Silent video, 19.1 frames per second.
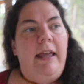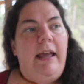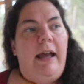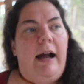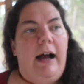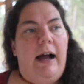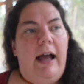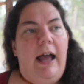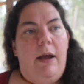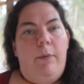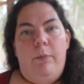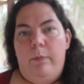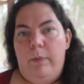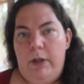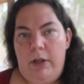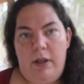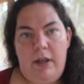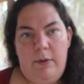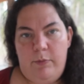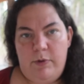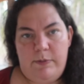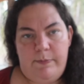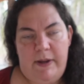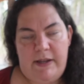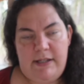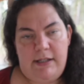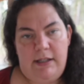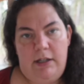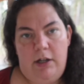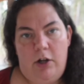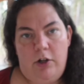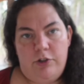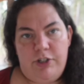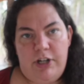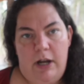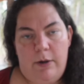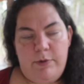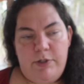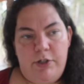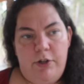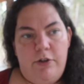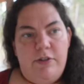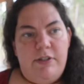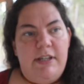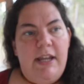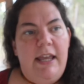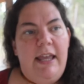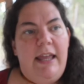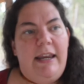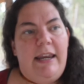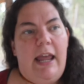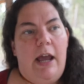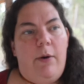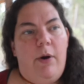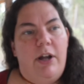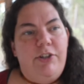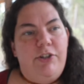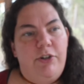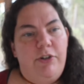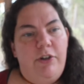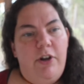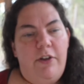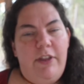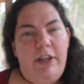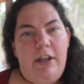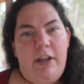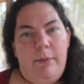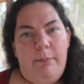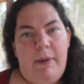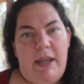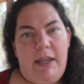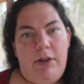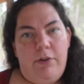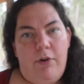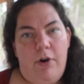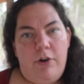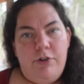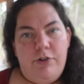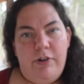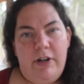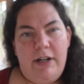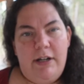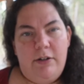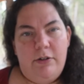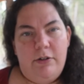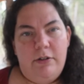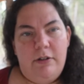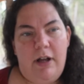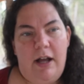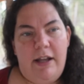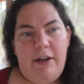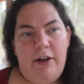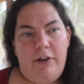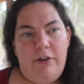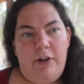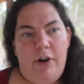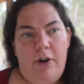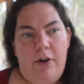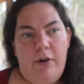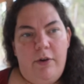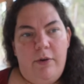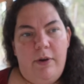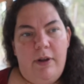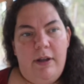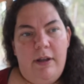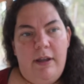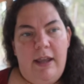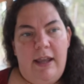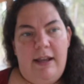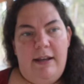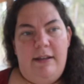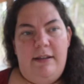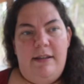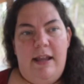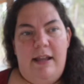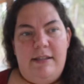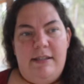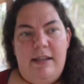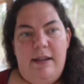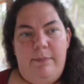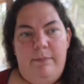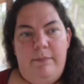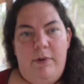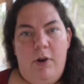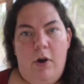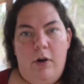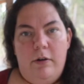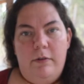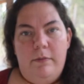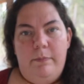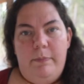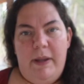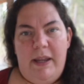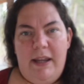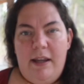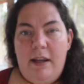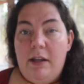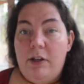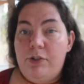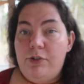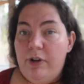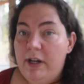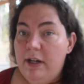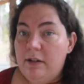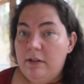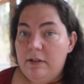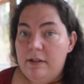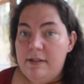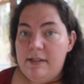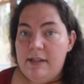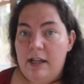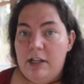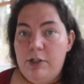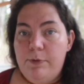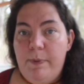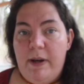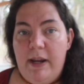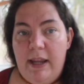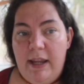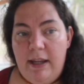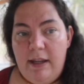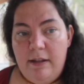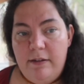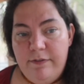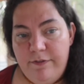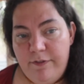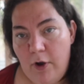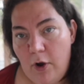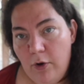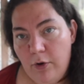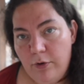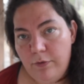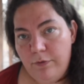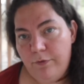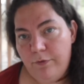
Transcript: and it was basically a whole jar was used. Now, I do know that you can make your own treacle. I don't know, it ends up not being treacle as such, but a faux